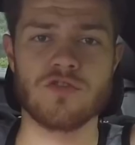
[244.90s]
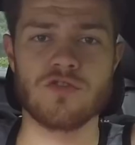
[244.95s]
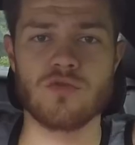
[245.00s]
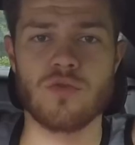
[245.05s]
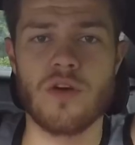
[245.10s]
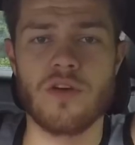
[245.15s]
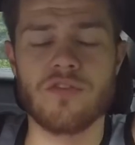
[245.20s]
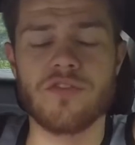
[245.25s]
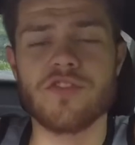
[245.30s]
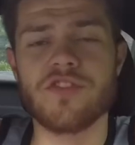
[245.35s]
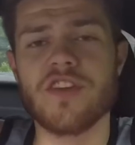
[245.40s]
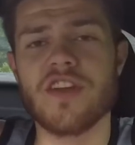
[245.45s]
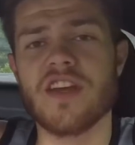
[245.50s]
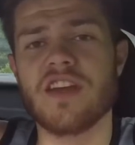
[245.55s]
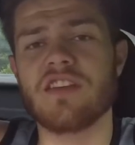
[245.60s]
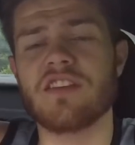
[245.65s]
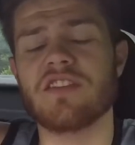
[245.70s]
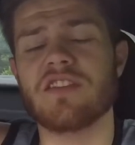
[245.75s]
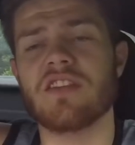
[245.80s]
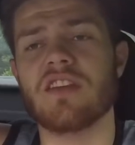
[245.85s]

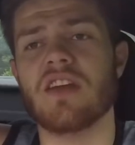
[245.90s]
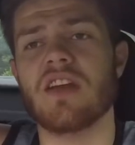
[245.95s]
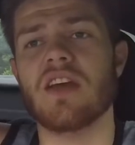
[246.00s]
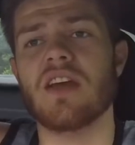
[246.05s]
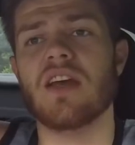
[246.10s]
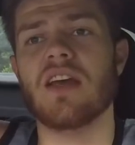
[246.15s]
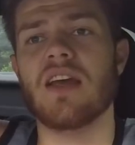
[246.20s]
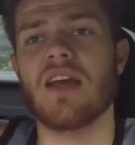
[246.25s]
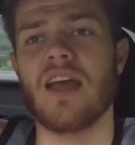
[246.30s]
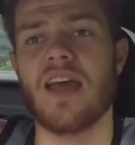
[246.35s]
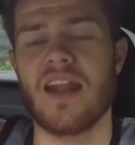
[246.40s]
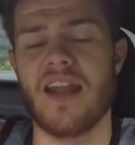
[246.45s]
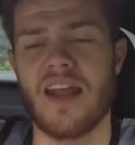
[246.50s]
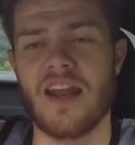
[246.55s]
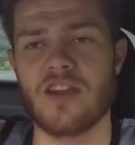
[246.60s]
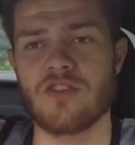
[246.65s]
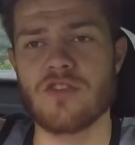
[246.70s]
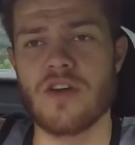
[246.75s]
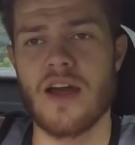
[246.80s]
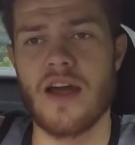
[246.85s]
12.6. And
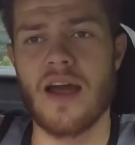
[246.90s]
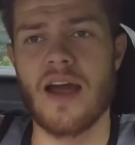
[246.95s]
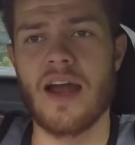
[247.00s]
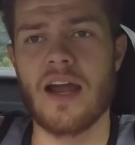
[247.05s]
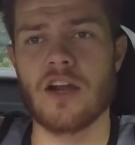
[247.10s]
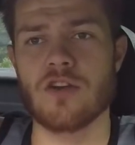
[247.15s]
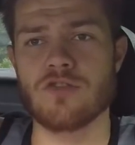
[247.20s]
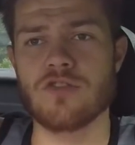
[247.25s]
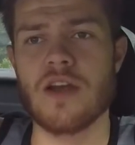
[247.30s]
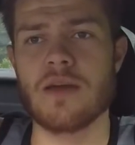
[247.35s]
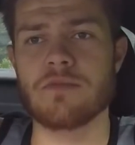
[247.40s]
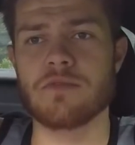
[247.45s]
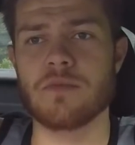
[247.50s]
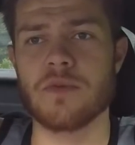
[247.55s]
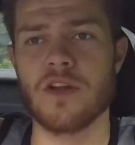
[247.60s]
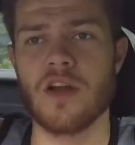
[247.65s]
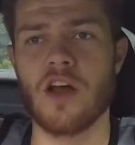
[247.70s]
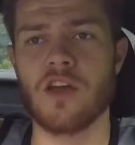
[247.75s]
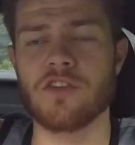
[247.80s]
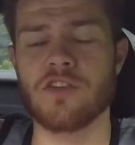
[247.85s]
had a higher trap
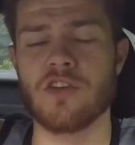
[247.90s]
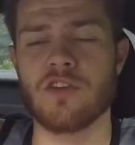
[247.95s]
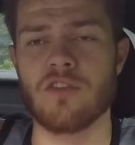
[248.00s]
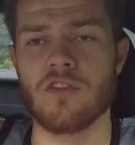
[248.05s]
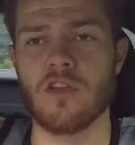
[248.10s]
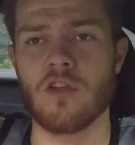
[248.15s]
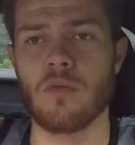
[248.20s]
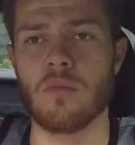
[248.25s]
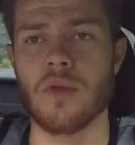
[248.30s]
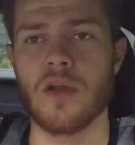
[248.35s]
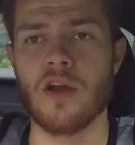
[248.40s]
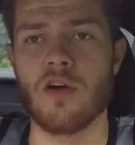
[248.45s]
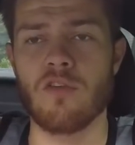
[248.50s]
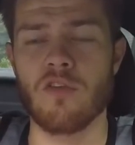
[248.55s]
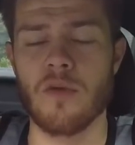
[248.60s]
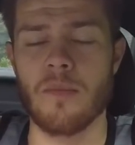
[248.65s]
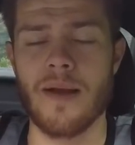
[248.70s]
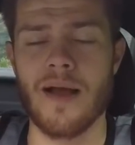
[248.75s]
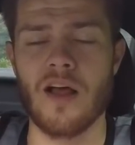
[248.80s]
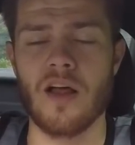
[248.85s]
speed, also a little bit
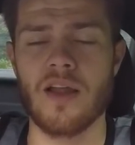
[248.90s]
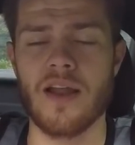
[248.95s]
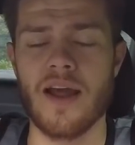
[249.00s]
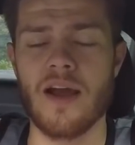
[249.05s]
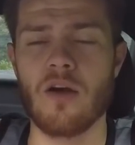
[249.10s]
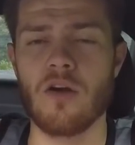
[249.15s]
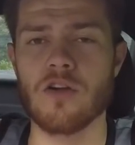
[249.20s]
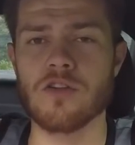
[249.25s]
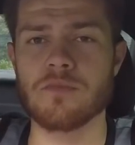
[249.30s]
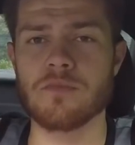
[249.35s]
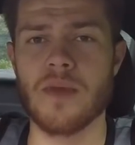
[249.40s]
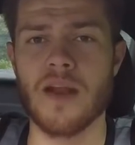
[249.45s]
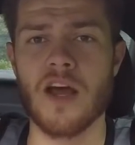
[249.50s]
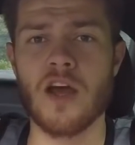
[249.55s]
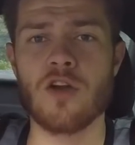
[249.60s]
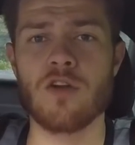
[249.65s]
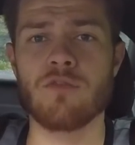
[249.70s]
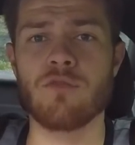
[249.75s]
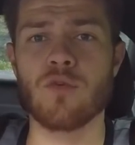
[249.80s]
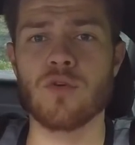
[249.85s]
over a mile an hour. It's about
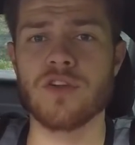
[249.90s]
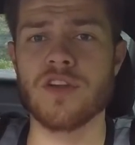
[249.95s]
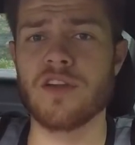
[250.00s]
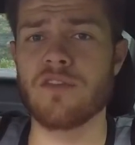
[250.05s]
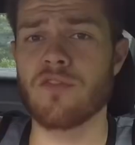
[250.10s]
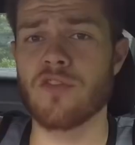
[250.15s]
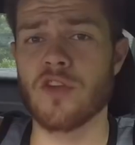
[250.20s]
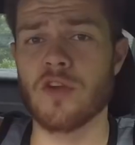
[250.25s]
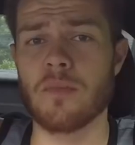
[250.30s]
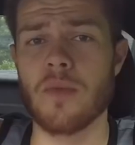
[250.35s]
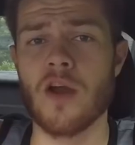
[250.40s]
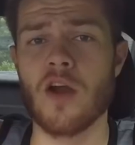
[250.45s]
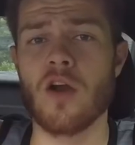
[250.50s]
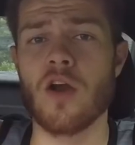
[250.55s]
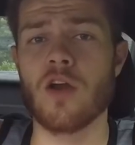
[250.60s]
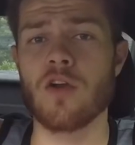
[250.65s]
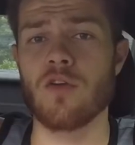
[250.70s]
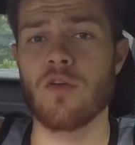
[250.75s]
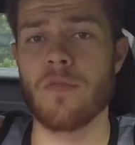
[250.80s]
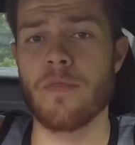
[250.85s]
114 for the Camaro,
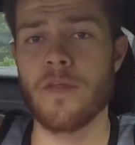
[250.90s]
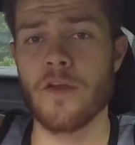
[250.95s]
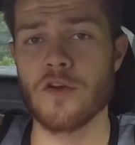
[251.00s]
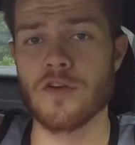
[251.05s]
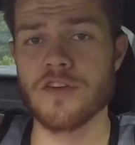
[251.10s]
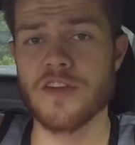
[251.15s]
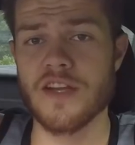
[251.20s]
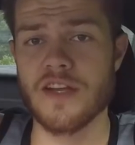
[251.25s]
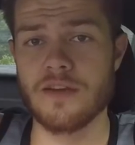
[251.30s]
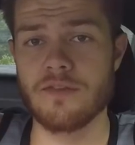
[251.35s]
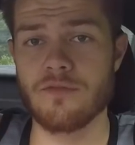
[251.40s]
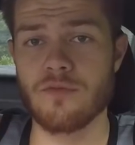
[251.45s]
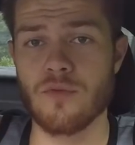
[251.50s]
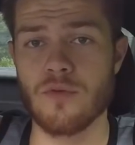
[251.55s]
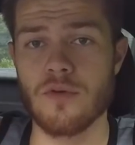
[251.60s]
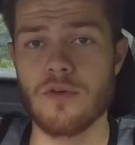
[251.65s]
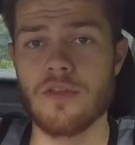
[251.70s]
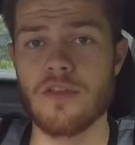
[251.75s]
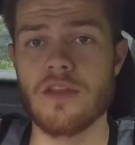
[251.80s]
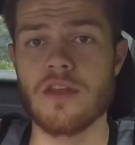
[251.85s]
113
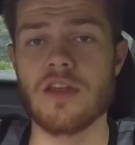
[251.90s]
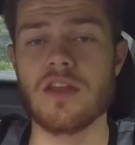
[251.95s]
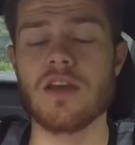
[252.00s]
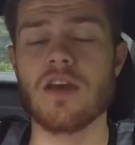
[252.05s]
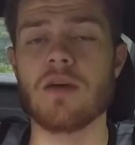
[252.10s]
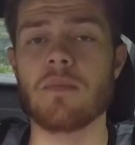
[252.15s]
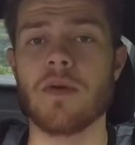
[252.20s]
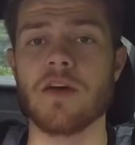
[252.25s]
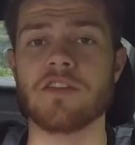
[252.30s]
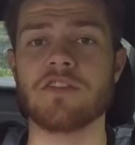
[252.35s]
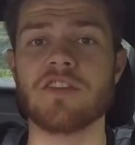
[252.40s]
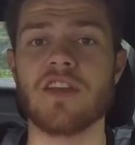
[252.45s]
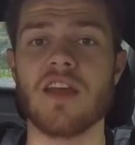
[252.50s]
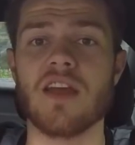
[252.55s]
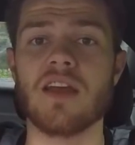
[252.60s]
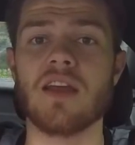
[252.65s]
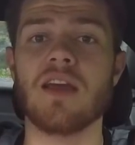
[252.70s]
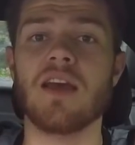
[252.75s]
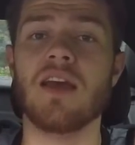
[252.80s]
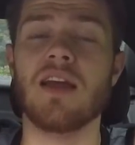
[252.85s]
for the Mustang.